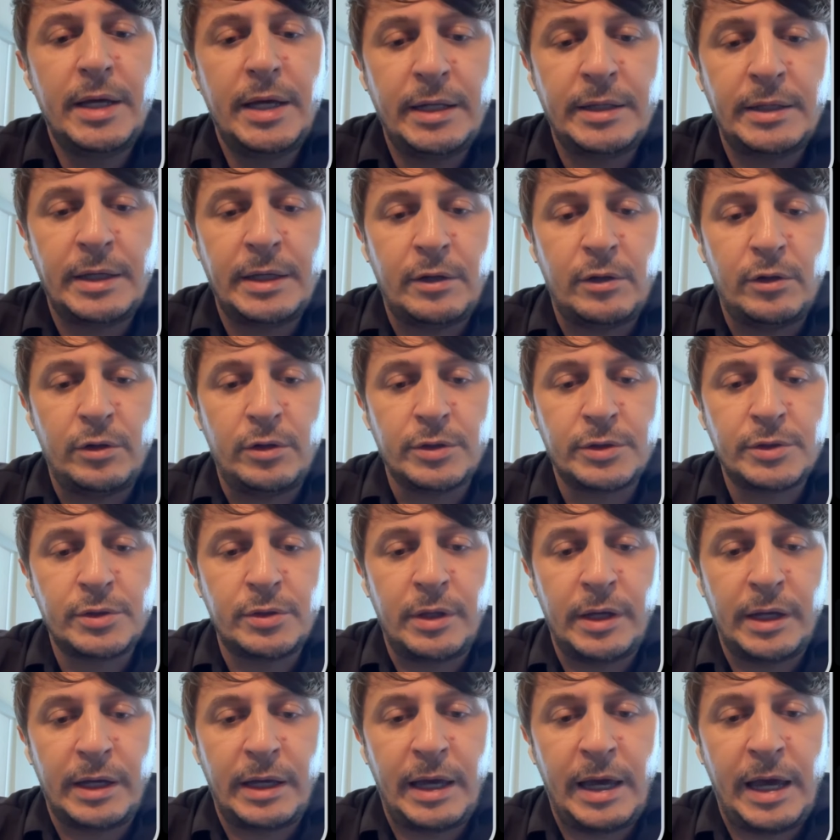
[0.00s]
And then
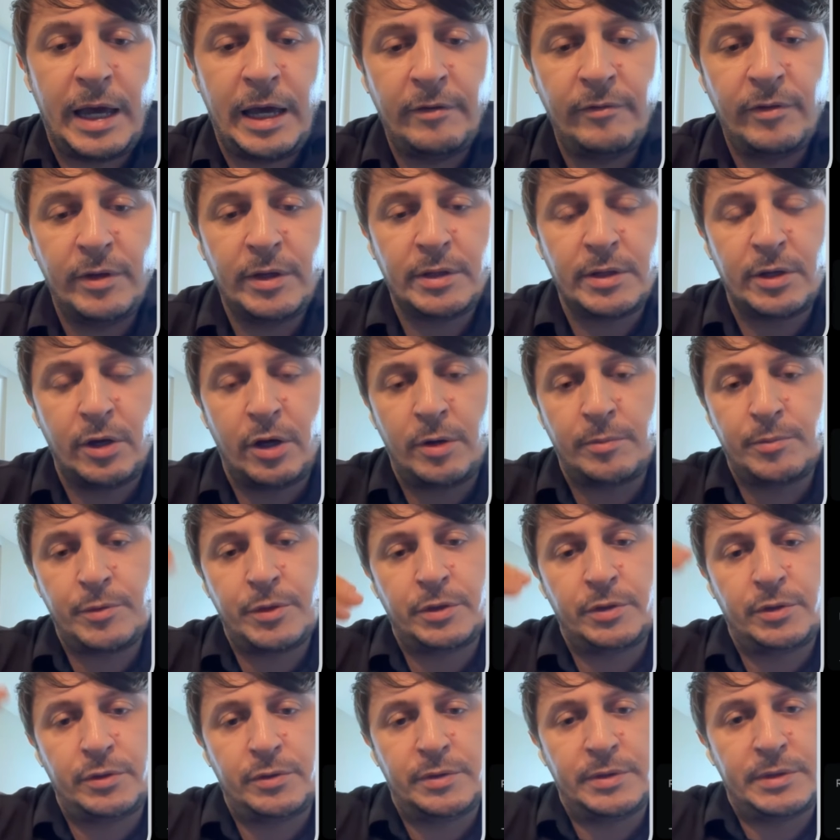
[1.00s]
also like having the
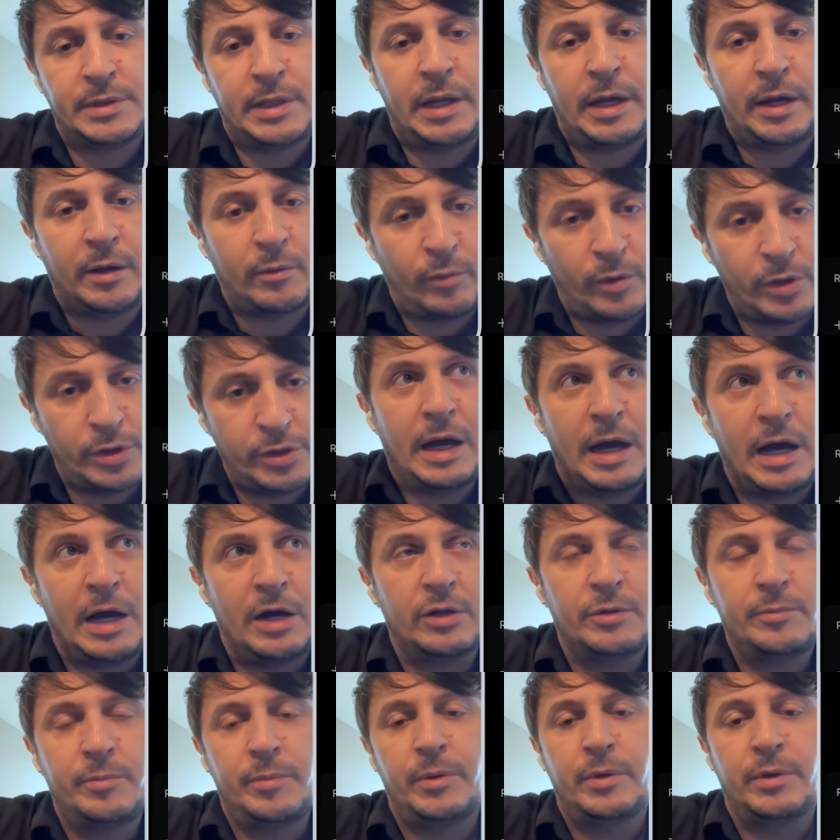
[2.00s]
option to select the
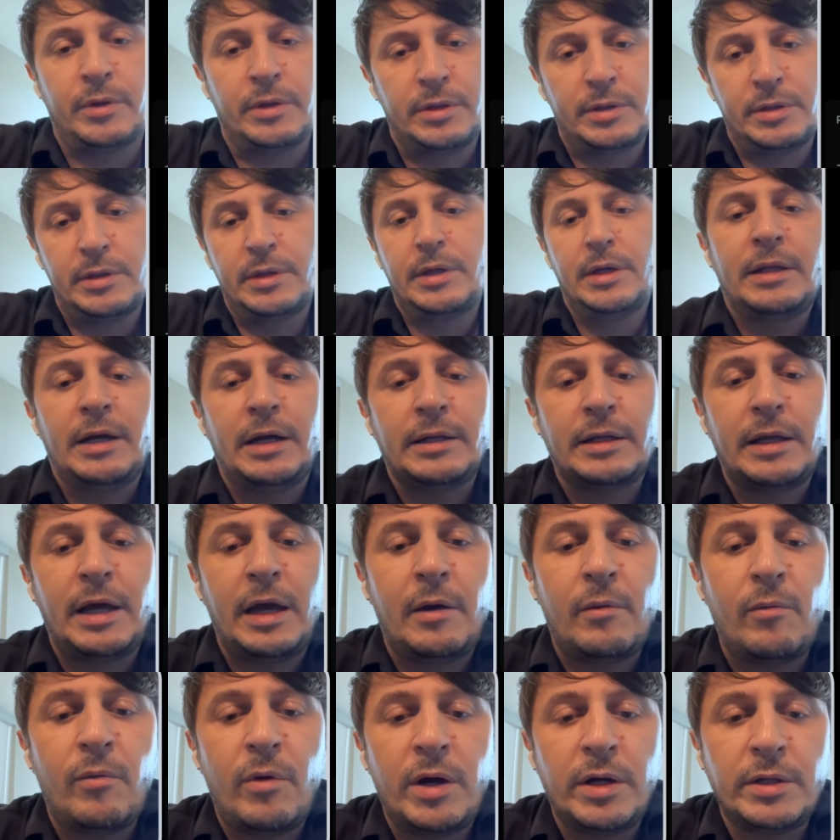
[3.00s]
outputs that
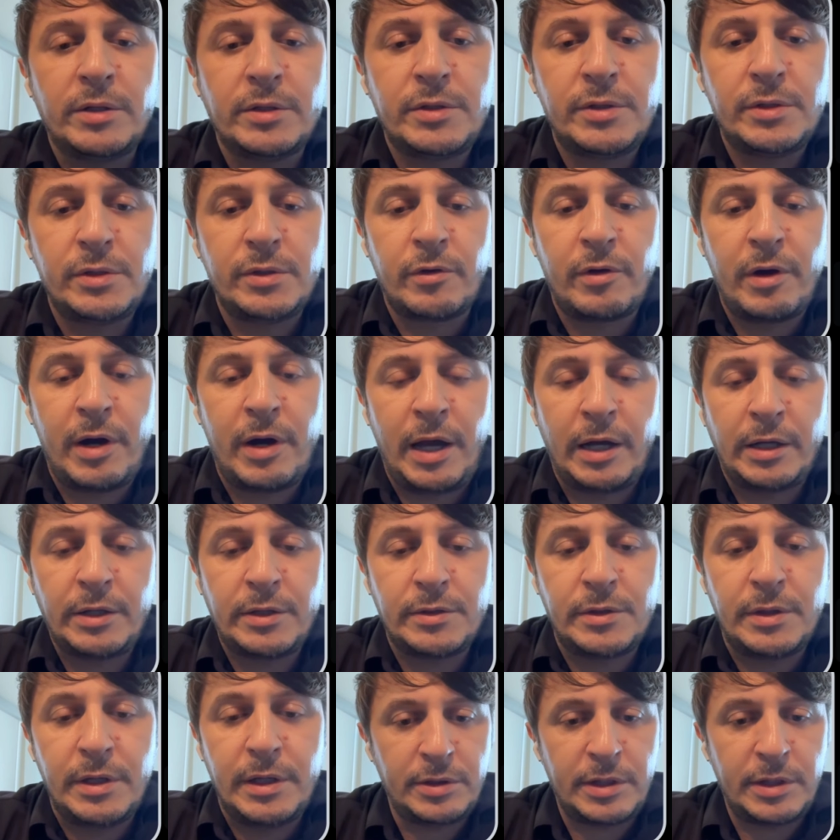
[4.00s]
I want to
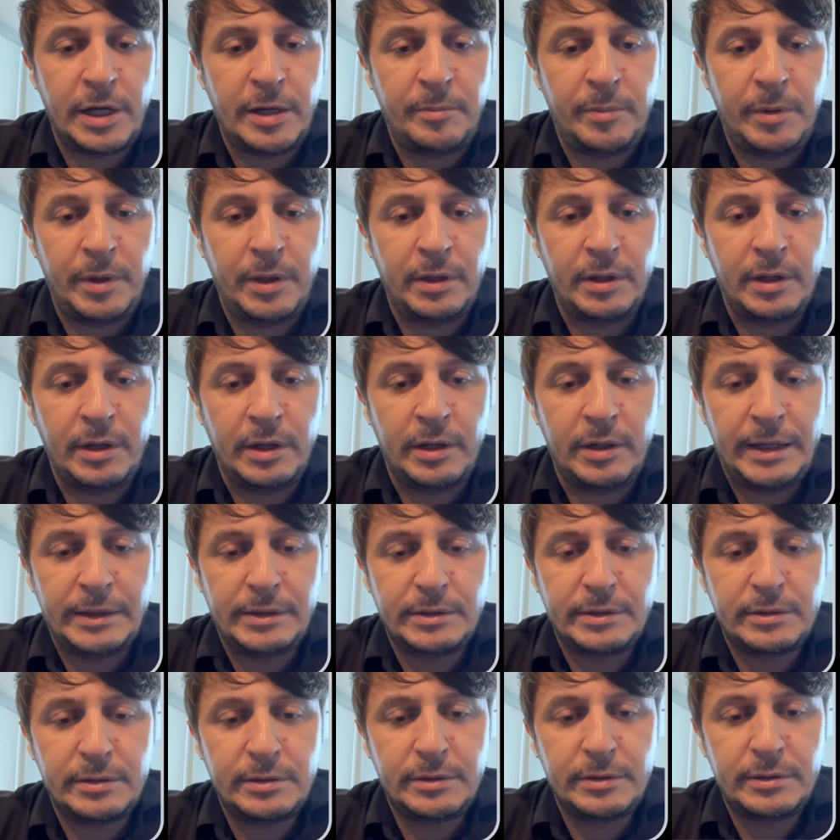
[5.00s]
connect. You type in
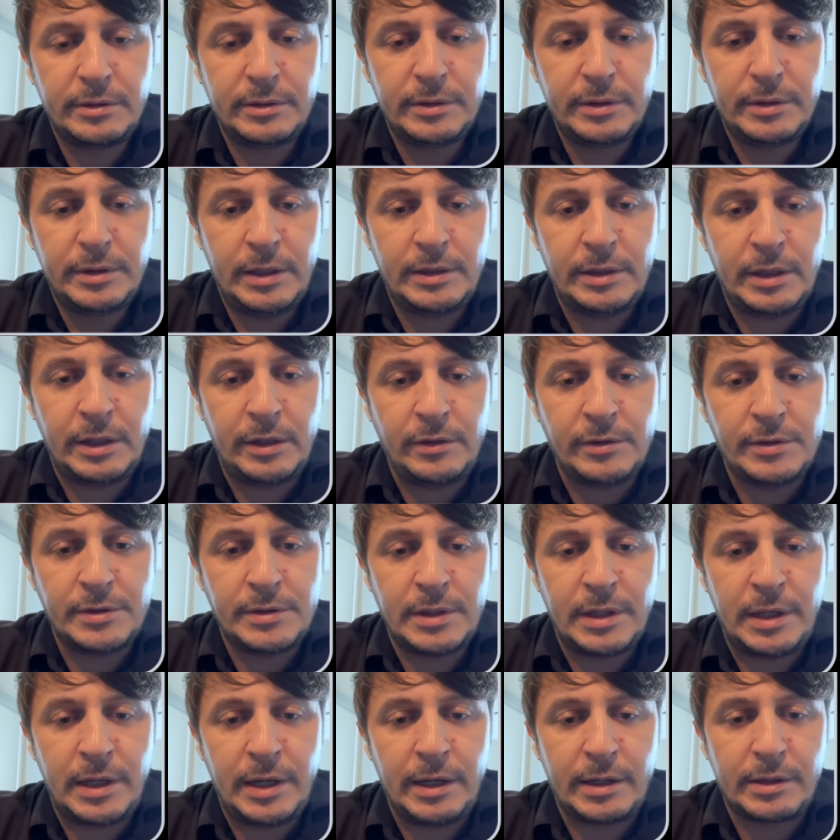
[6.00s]
@ and then you
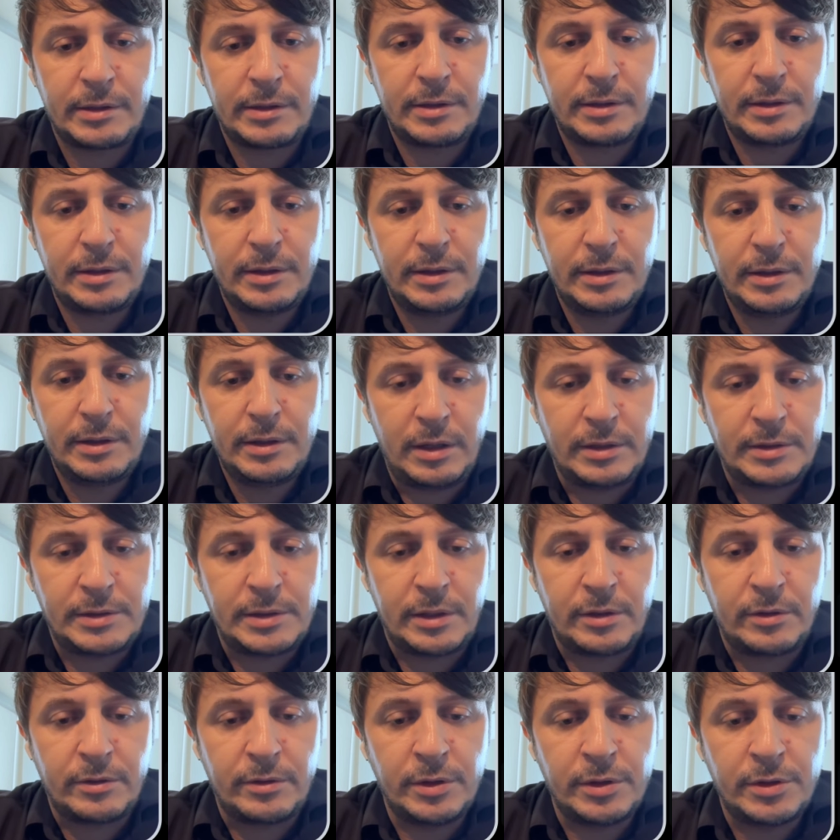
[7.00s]
select, let's
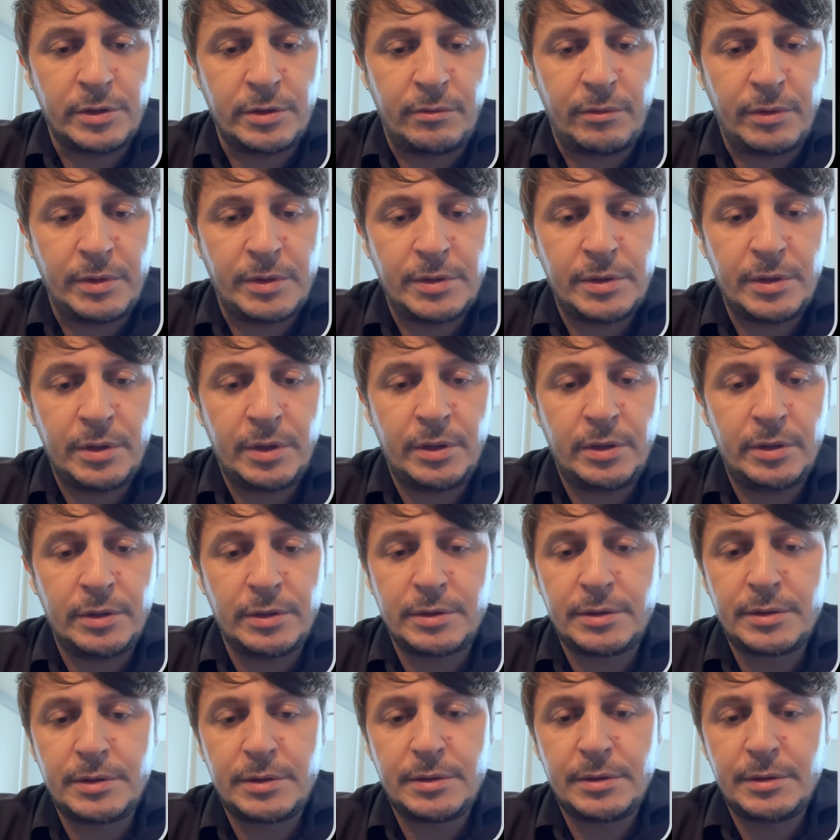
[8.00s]
say, conditional
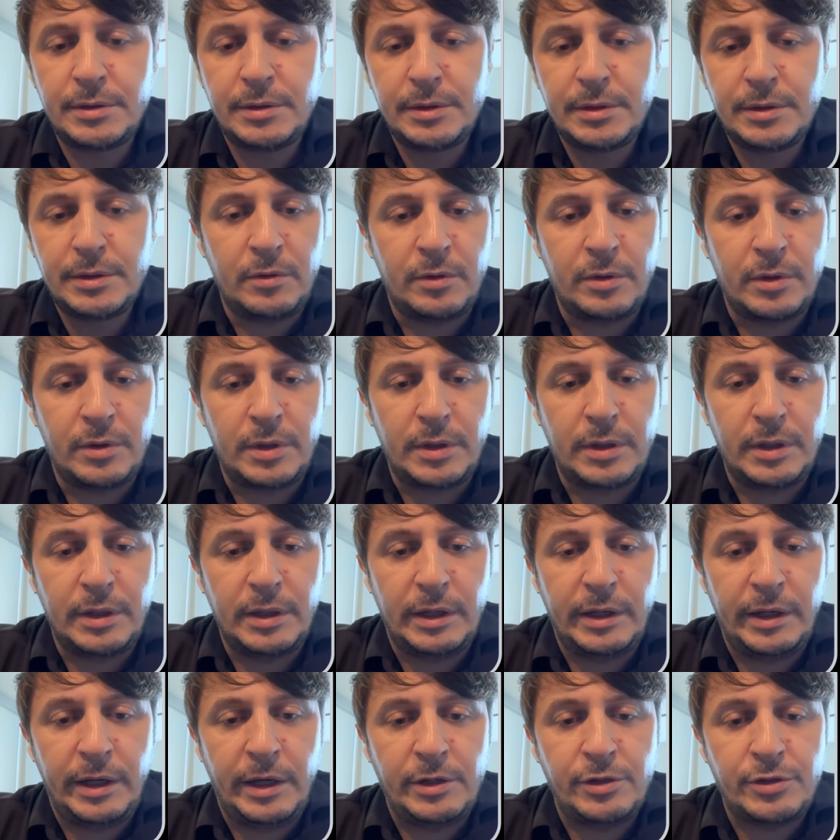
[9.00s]
results or
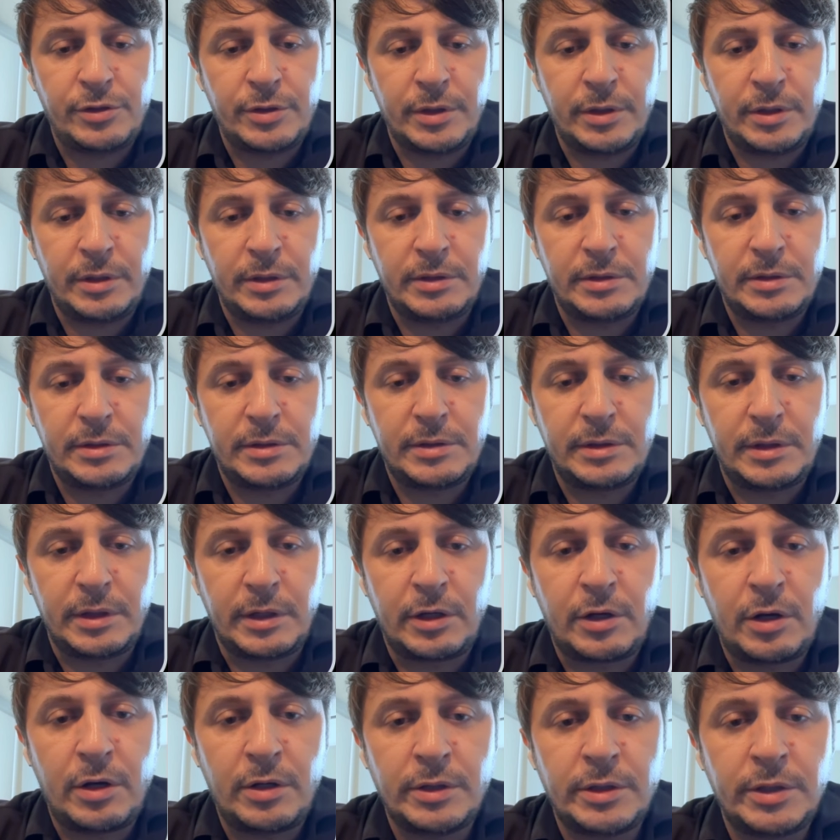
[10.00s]
agents, the
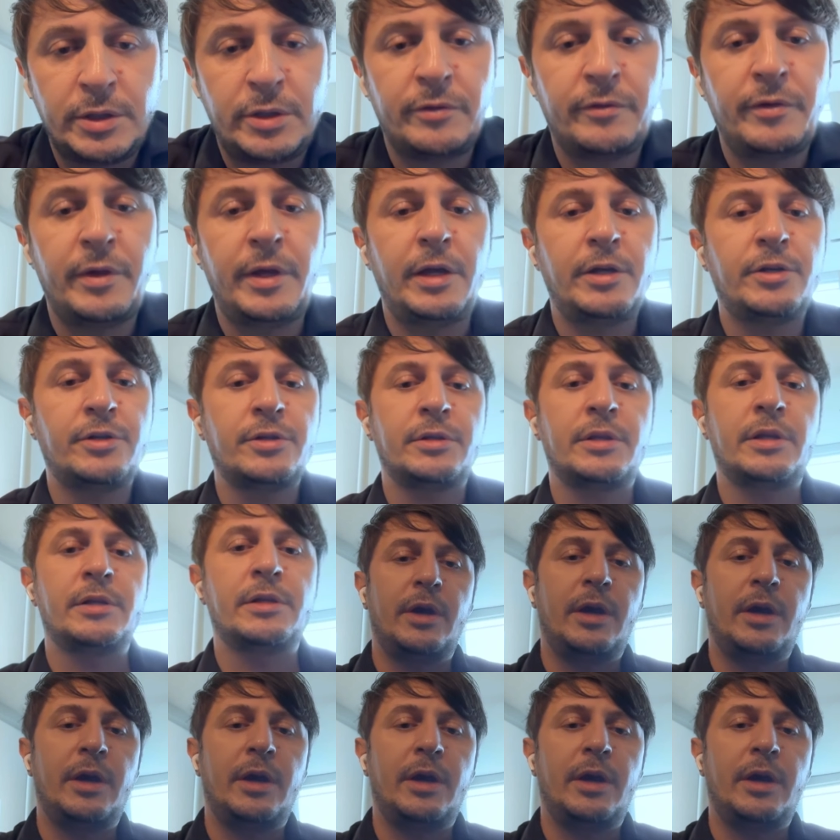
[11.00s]
content of the agent.